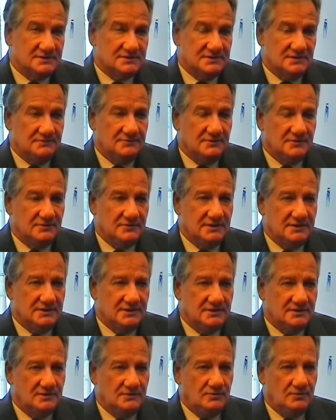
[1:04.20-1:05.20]
in some
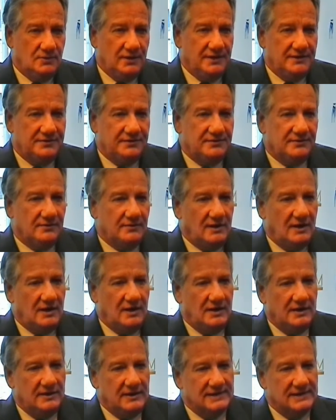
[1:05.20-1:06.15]
degree, with uh,